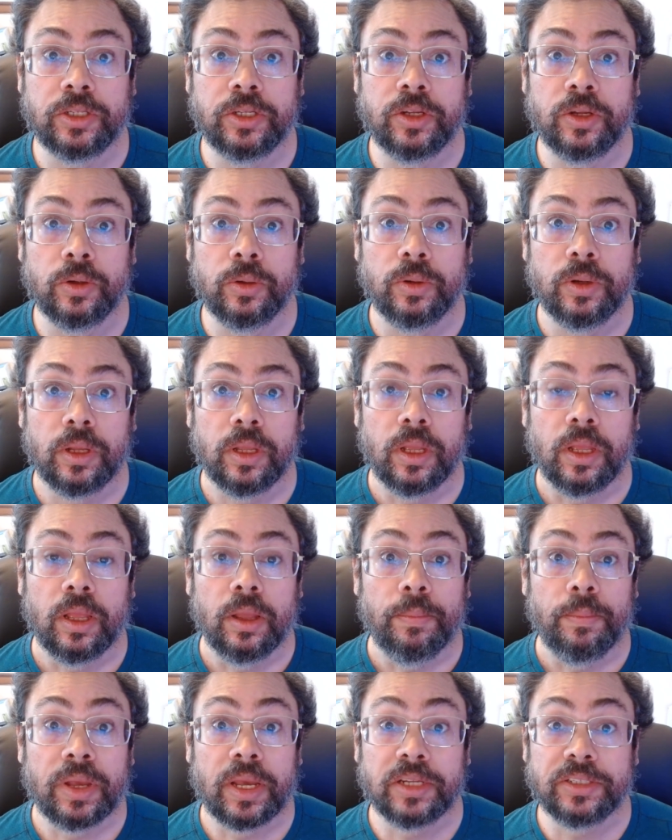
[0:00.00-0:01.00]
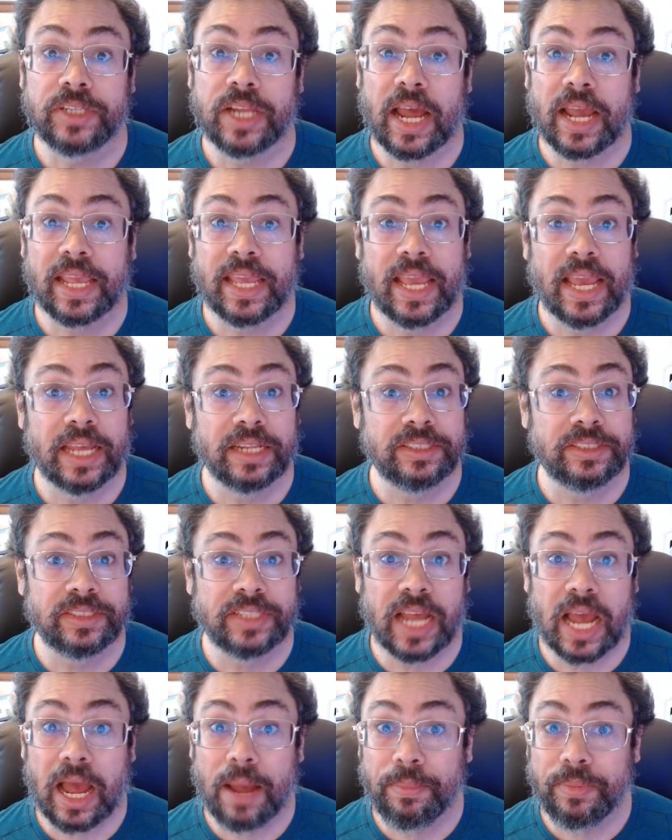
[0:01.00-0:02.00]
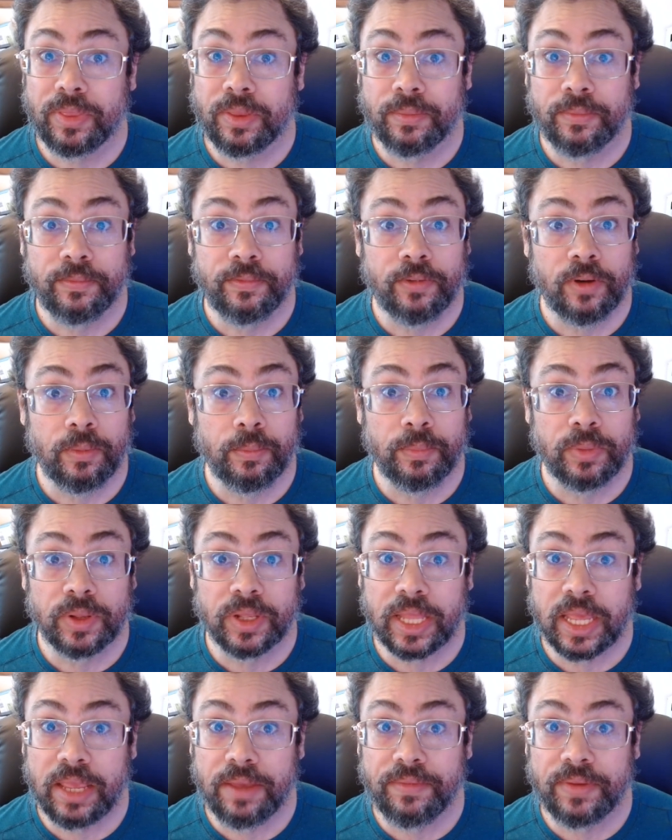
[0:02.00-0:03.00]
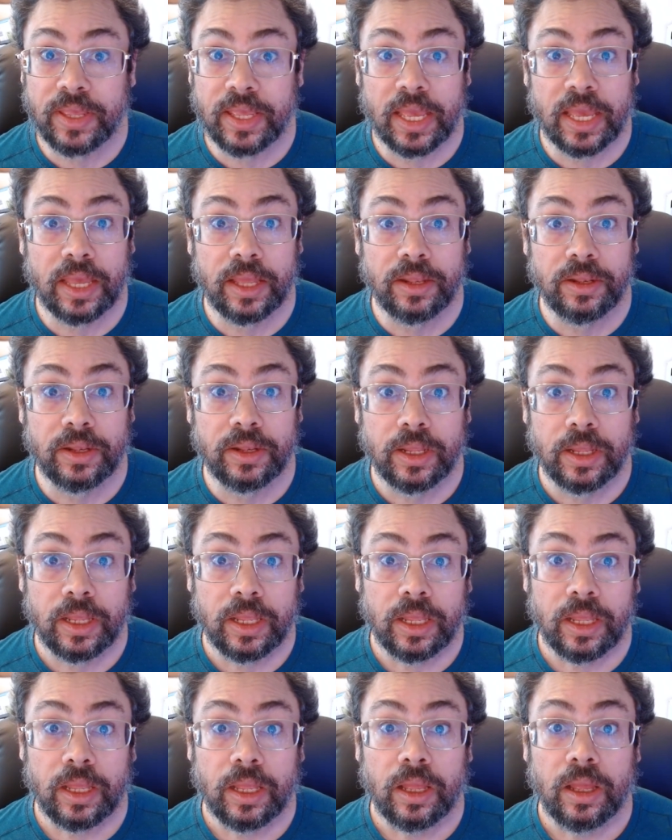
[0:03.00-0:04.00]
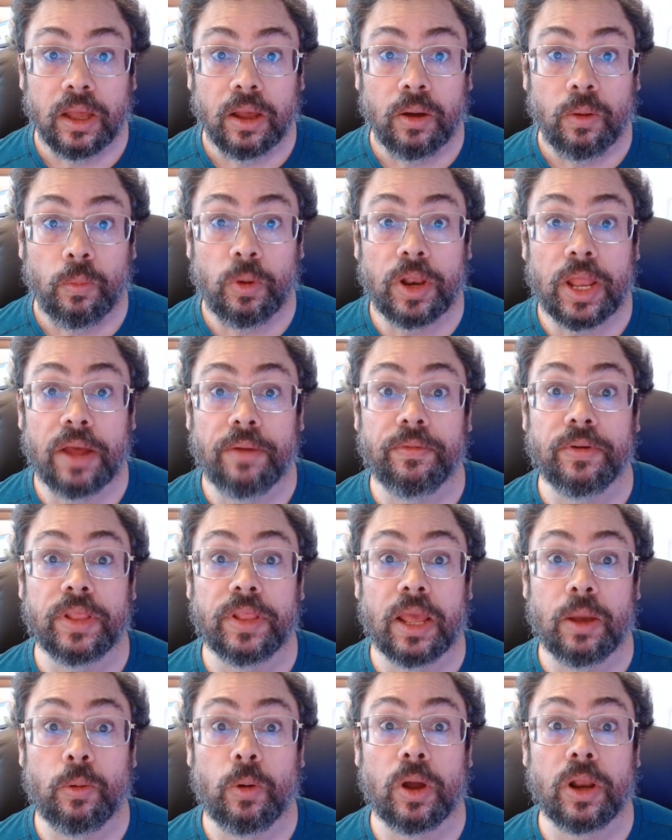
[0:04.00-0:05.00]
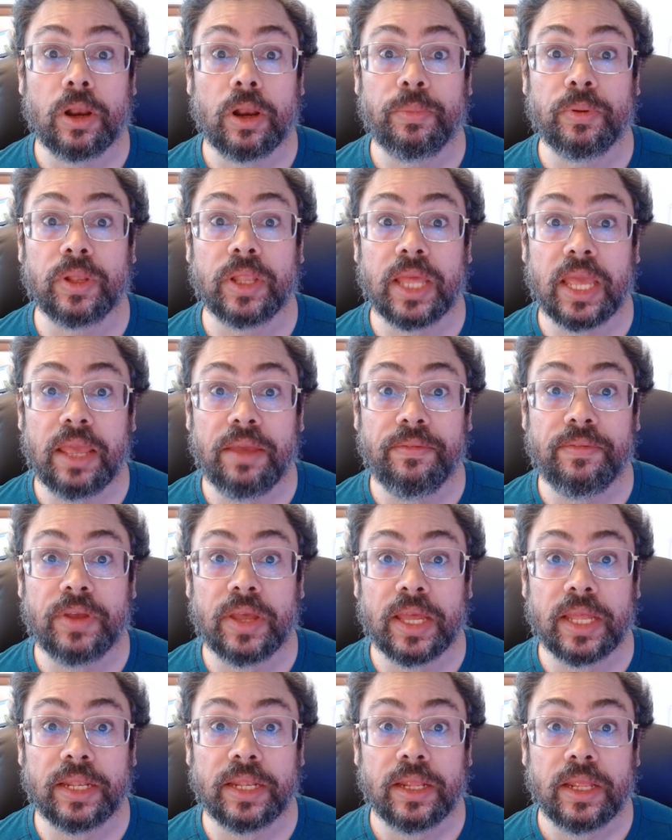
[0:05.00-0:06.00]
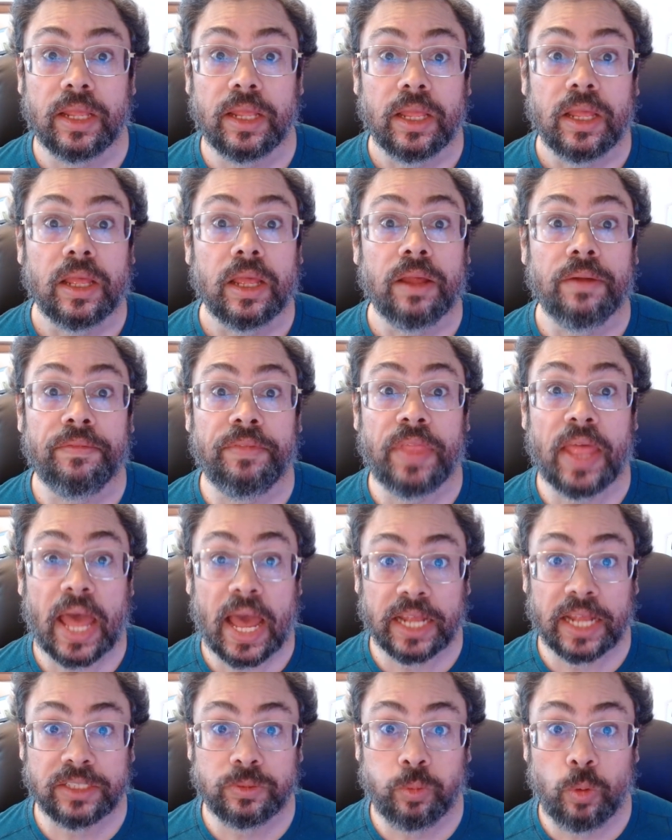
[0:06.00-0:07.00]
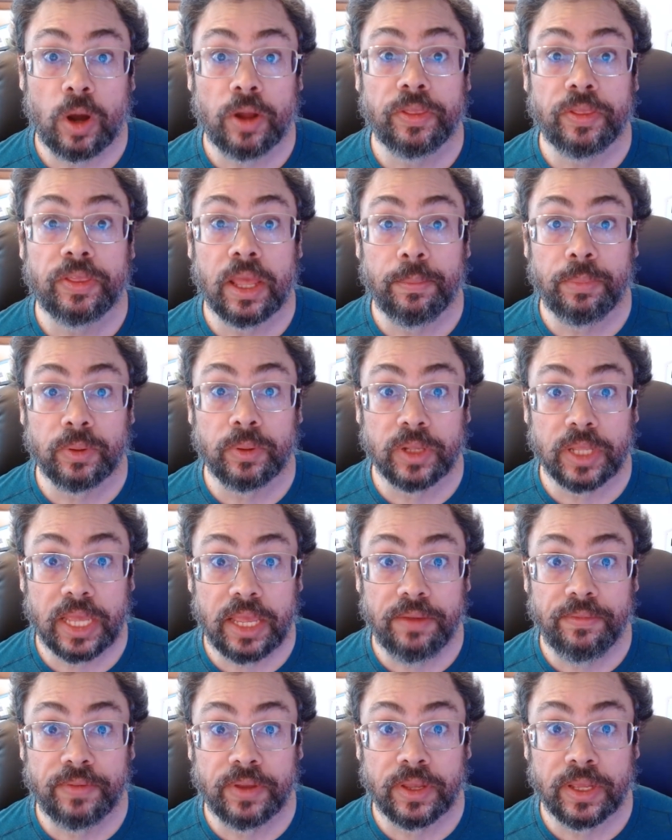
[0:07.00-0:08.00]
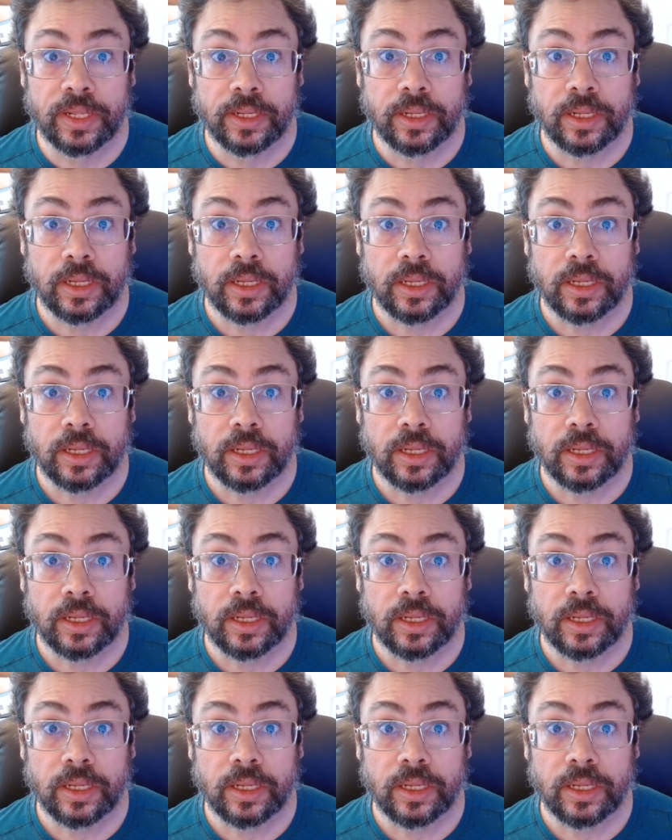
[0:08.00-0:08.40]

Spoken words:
to because I can't stop them from believing in whatever they want to believe in if that's what they believe in.